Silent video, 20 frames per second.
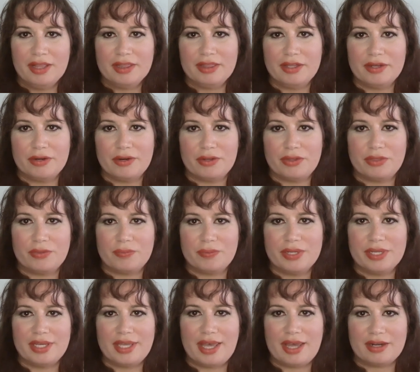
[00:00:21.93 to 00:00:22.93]
There are
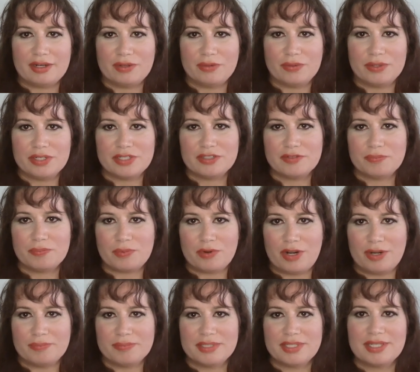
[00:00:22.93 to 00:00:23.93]
3 categories of
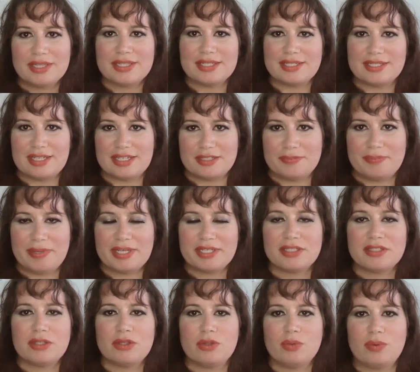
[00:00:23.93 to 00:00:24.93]
prompts: the
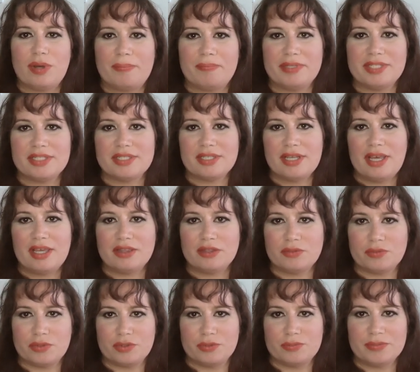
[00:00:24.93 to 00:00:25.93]
suspects, the weapons, and
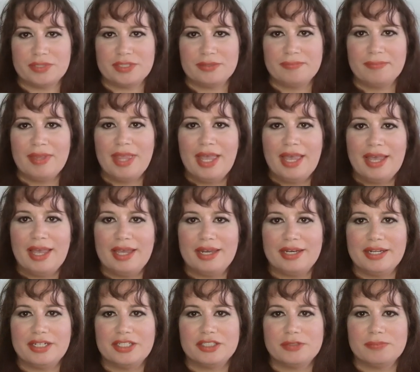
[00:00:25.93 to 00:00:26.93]
the rooms.
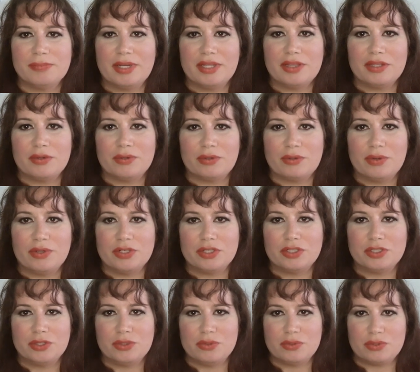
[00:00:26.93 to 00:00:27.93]
And each month you're going
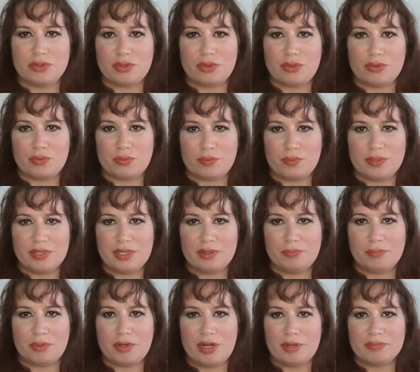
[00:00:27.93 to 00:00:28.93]
to choose 3
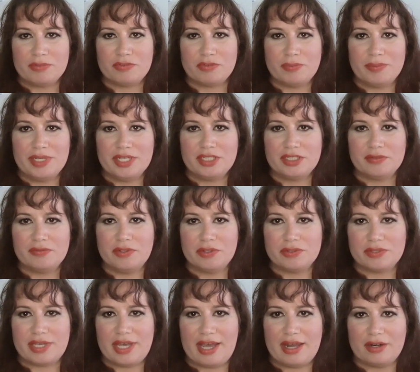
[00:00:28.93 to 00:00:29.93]
prompts from each of
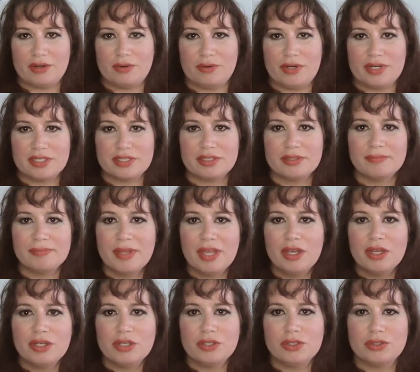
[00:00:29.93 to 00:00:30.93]
those categories.
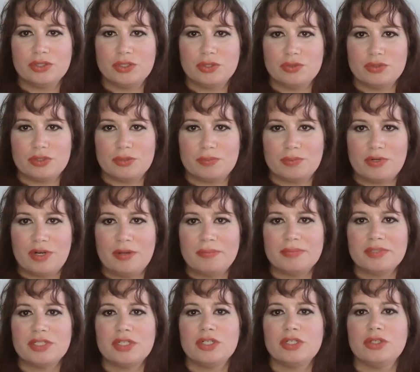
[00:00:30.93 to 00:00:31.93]
You choose the
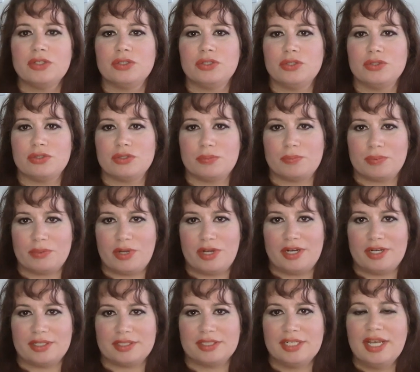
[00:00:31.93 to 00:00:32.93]
prompt, you choose the
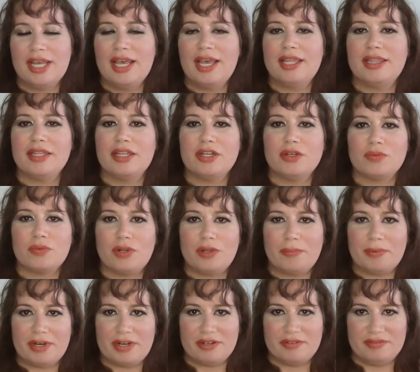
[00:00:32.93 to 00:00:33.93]
product, and then you
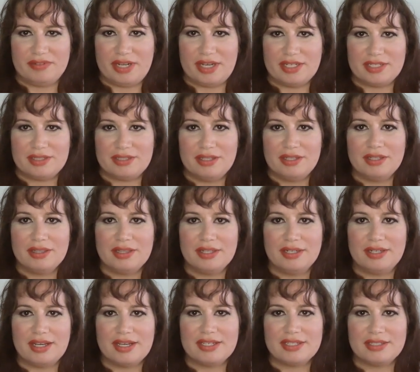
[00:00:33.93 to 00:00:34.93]
roll a pair of dice.
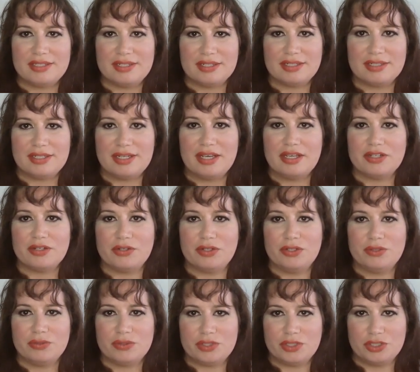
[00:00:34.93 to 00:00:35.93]
The dice dictate your
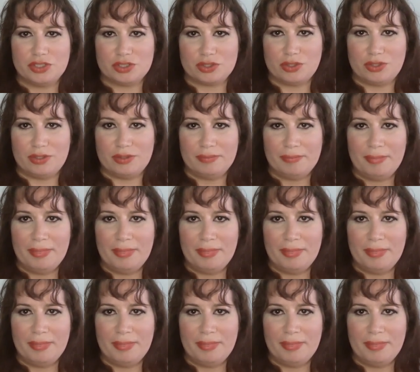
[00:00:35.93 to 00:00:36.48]
usage goal.